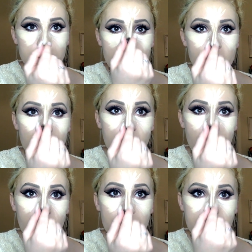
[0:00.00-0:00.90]
so I can
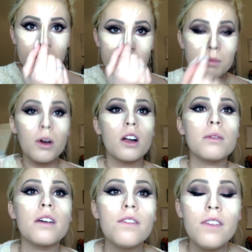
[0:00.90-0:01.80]
have this part
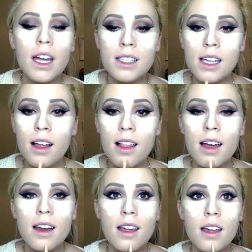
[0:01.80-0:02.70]
of my face
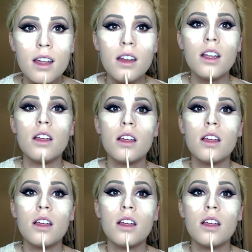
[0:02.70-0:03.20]
highlighted.